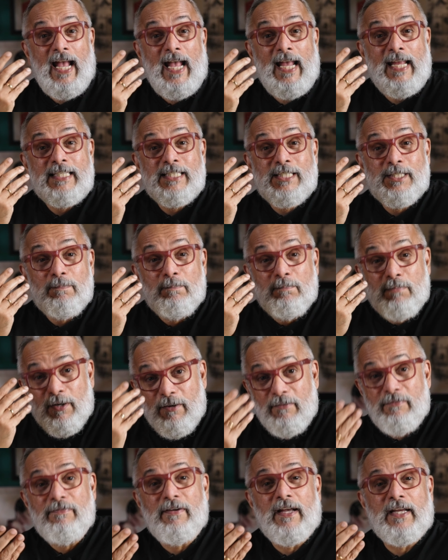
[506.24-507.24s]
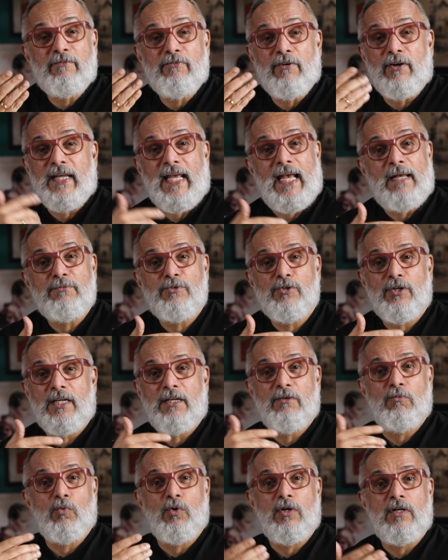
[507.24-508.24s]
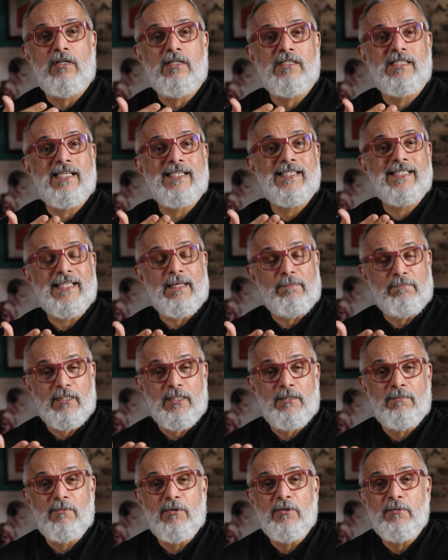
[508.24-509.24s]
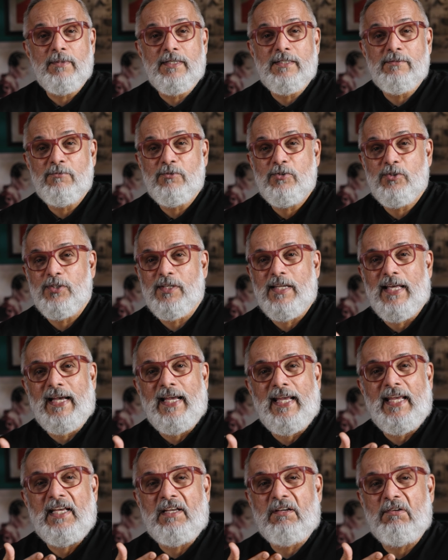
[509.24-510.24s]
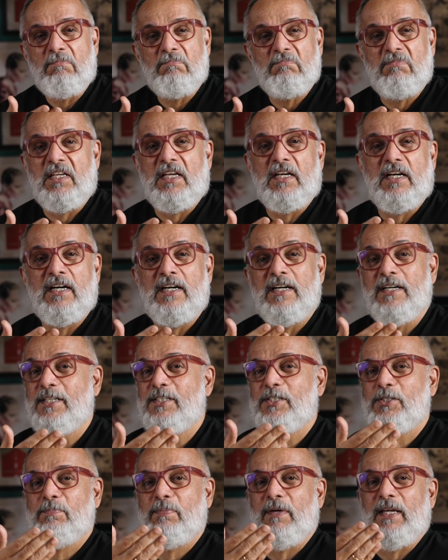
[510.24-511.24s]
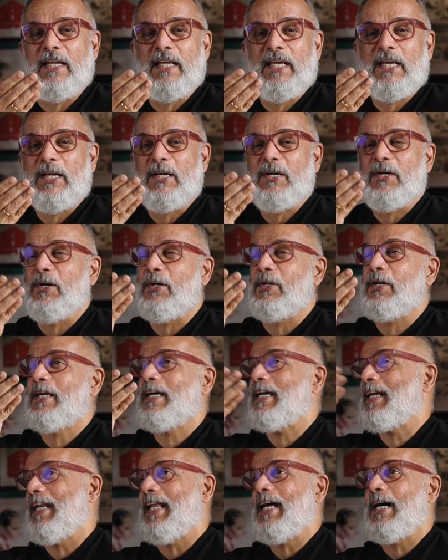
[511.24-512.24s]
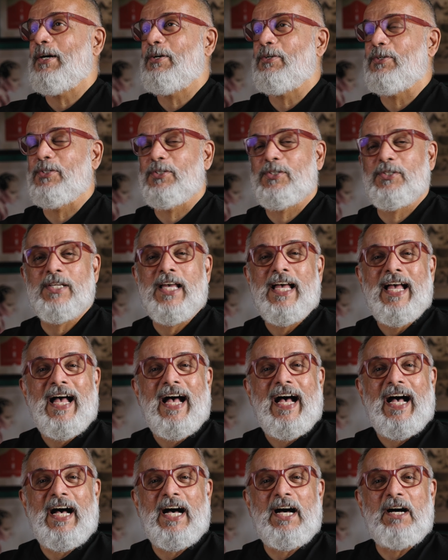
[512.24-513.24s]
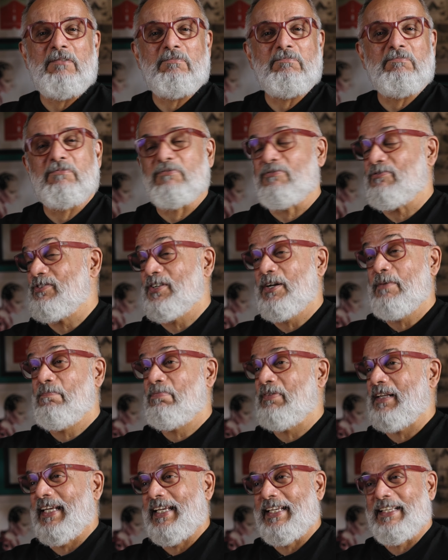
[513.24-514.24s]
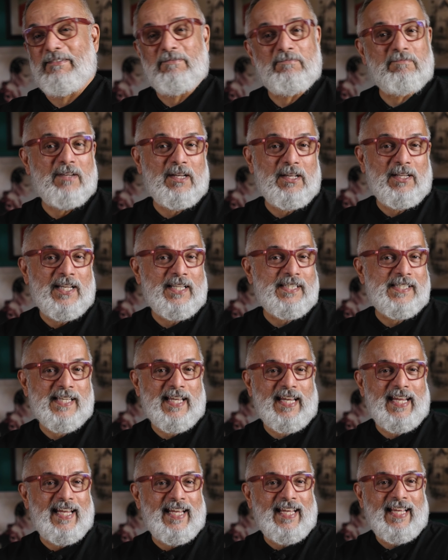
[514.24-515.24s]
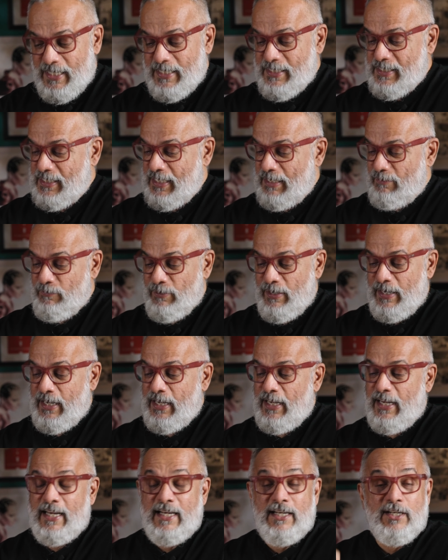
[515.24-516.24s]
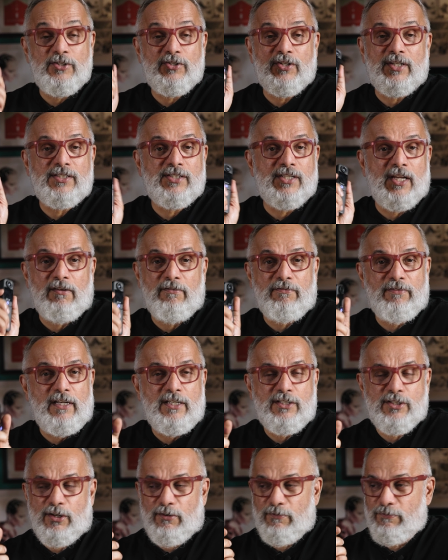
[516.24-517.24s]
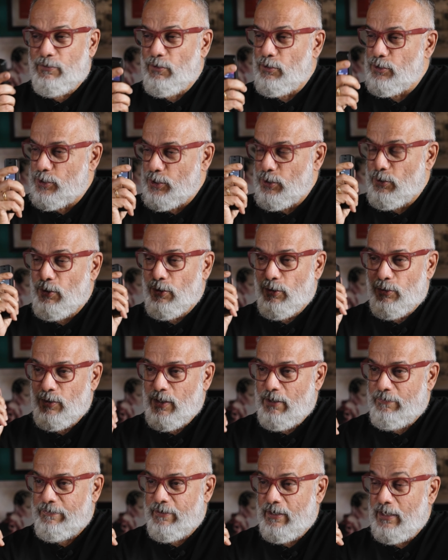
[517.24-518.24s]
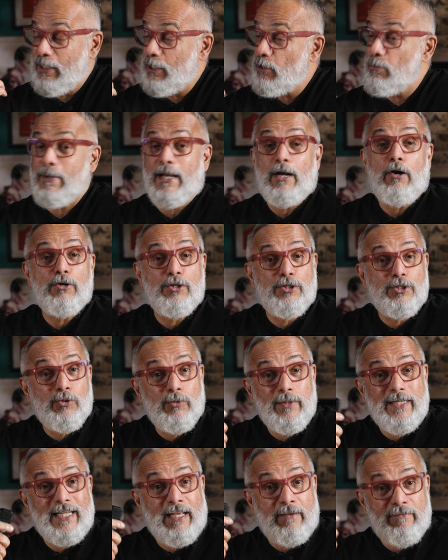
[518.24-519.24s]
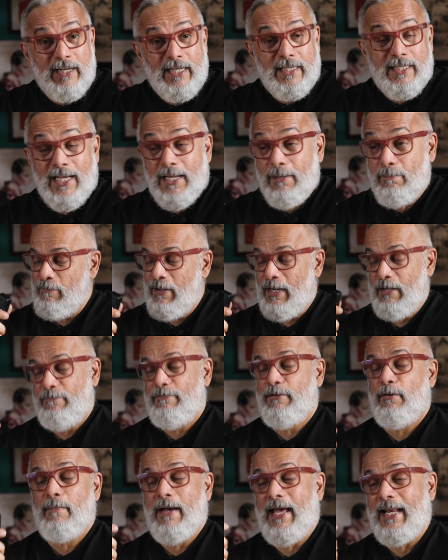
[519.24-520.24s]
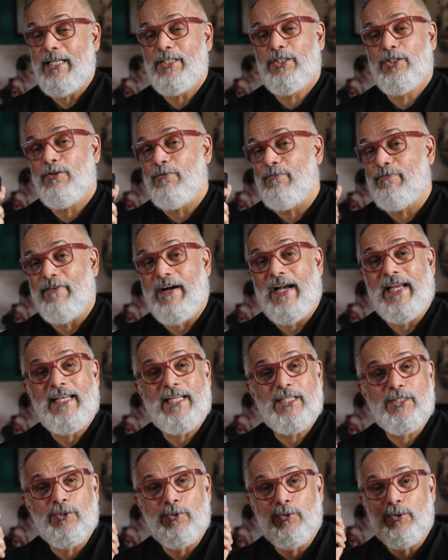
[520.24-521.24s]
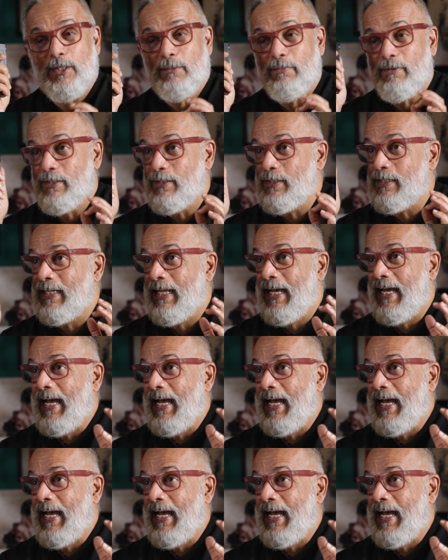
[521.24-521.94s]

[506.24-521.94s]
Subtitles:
it's perfect for capturing world's subtle moments like the earth spinning or clouds rippling, let's say. That's a very interesting feature. Of course, you're going to definitely, you may not do it every time. Well, if you manage to find a suitable